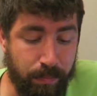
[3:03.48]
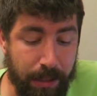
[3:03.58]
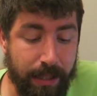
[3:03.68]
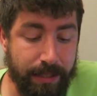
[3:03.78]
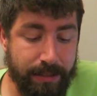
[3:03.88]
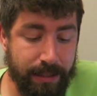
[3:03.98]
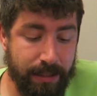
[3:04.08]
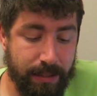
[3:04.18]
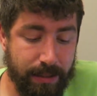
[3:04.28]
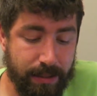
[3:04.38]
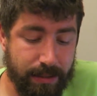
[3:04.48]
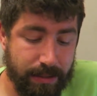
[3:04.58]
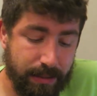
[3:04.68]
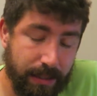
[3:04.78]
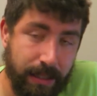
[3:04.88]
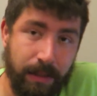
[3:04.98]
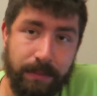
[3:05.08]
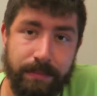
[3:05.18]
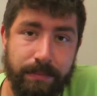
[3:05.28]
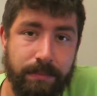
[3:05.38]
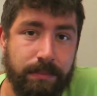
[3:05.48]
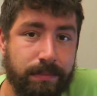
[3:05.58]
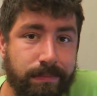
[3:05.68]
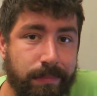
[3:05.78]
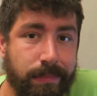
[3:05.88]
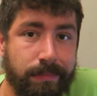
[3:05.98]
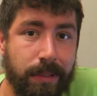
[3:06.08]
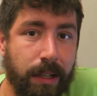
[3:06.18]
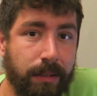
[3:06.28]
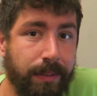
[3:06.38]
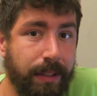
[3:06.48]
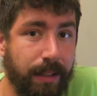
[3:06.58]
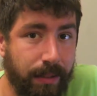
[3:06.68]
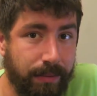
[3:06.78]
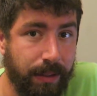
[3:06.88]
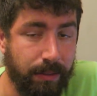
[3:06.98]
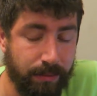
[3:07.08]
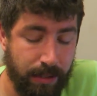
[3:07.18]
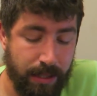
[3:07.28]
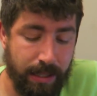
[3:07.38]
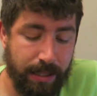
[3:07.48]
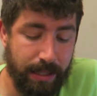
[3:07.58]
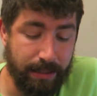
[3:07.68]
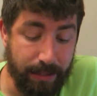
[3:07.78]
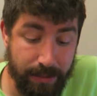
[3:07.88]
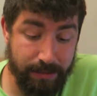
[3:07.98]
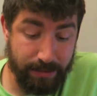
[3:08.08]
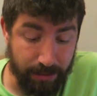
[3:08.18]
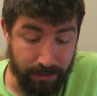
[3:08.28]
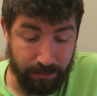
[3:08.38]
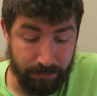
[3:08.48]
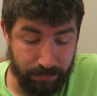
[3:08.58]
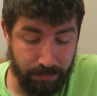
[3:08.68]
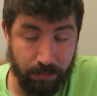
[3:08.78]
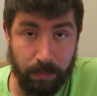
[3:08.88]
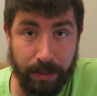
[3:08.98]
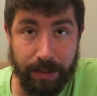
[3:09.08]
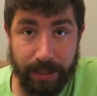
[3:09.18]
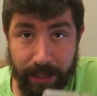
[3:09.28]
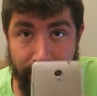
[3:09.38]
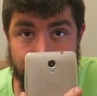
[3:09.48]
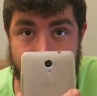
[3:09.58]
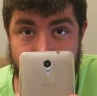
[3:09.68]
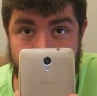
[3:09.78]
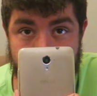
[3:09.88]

But, you know, $150 phone. It does come with a case.